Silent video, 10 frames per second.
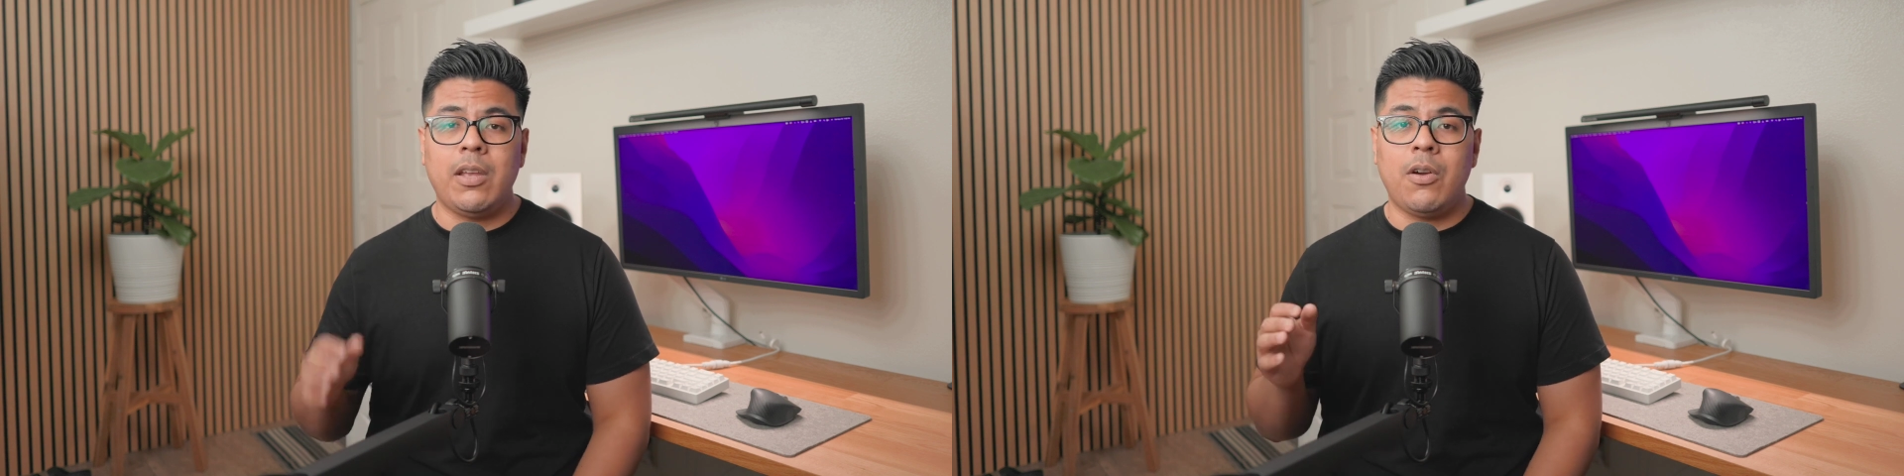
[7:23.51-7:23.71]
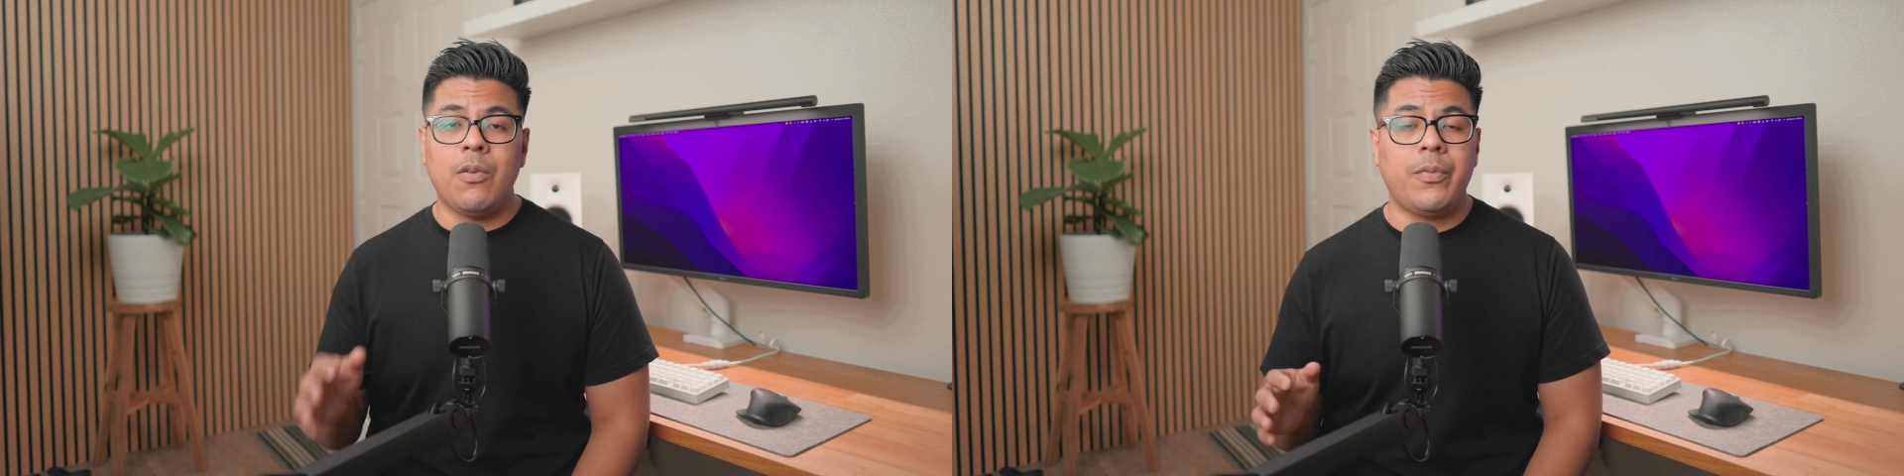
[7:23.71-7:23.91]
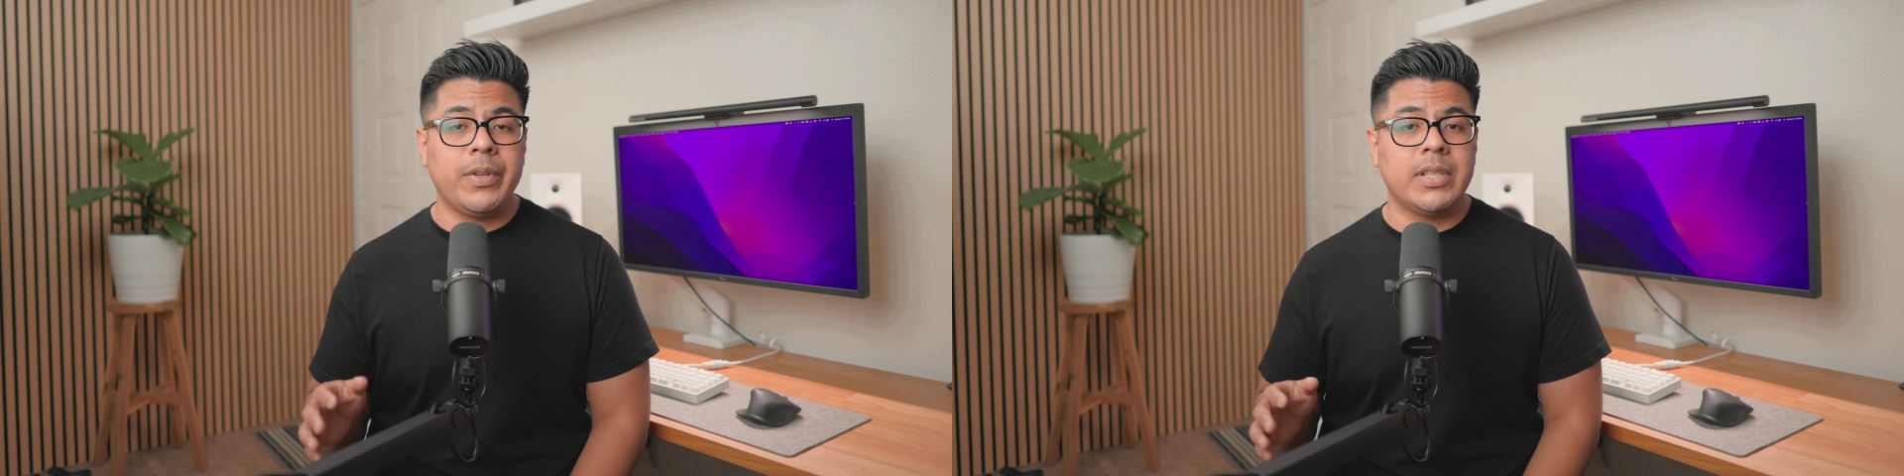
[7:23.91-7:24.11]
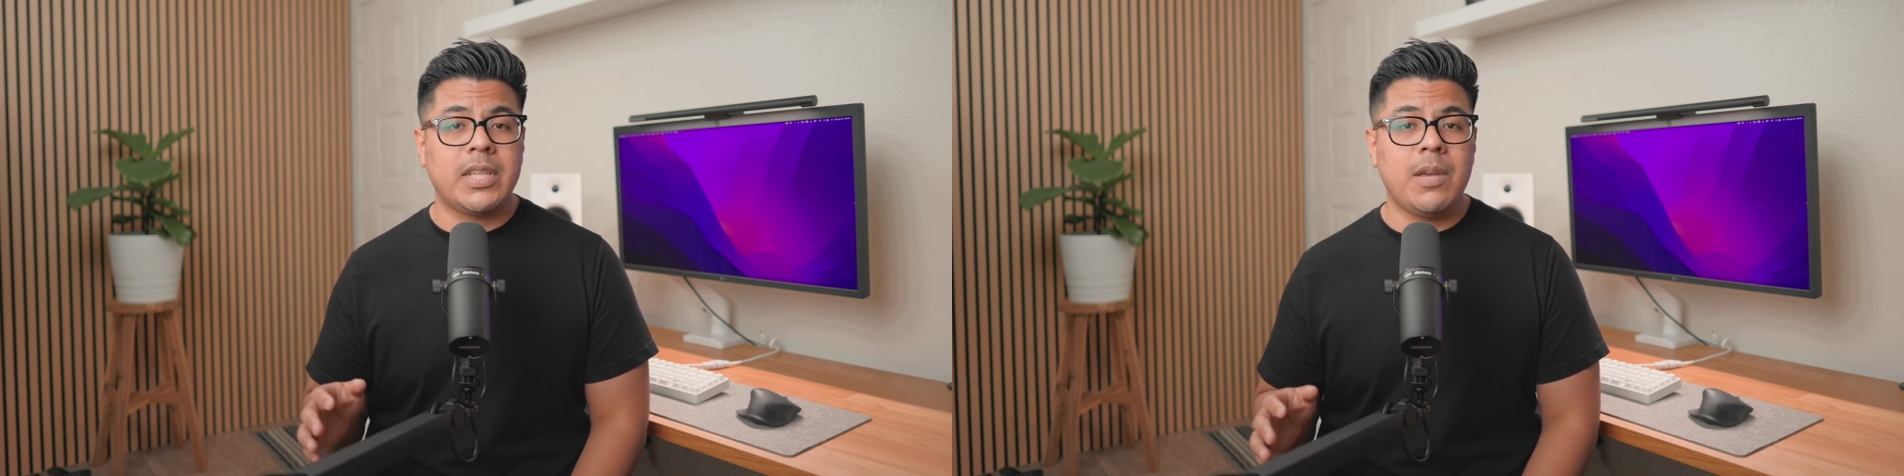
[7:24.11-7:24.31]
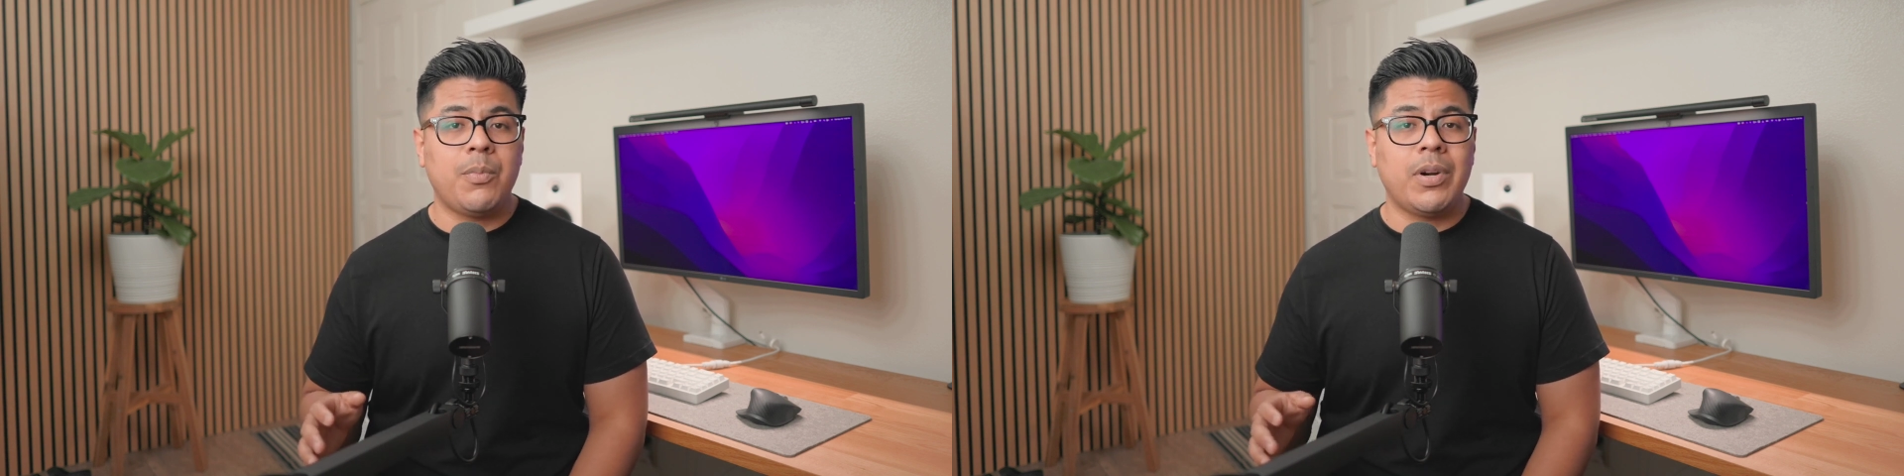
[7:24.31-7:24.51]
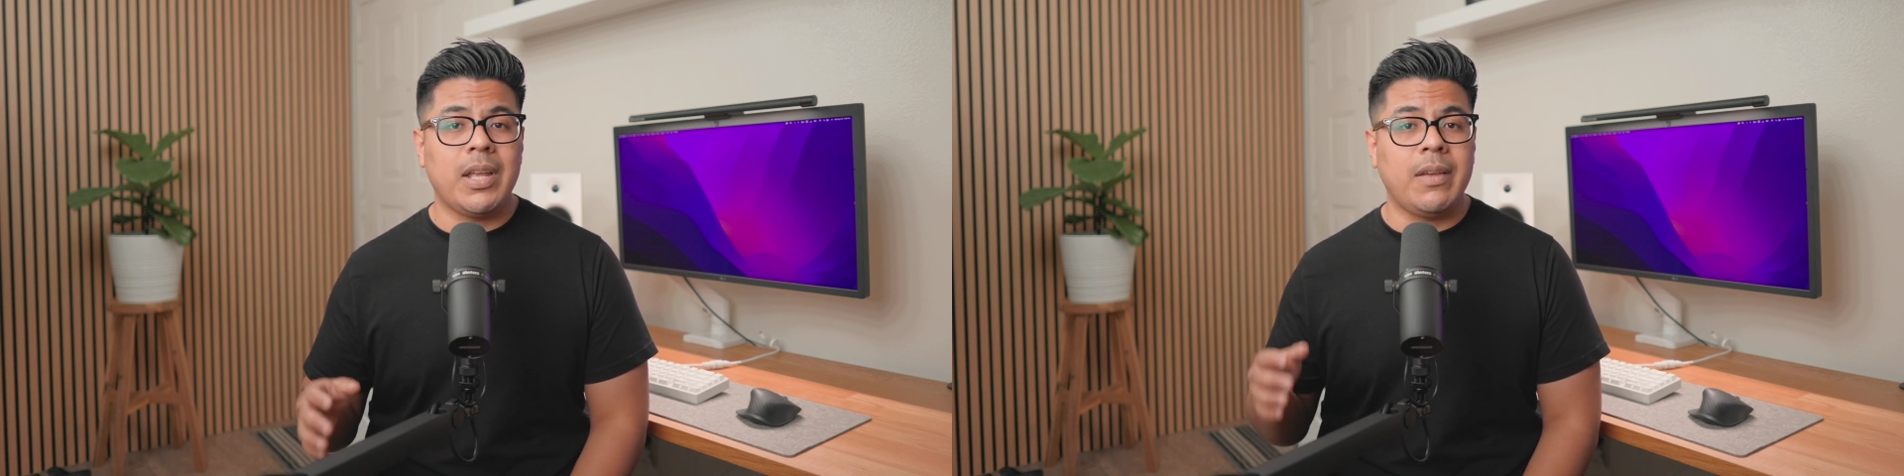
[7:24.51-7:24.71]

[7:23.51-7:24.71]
you go for this keyboard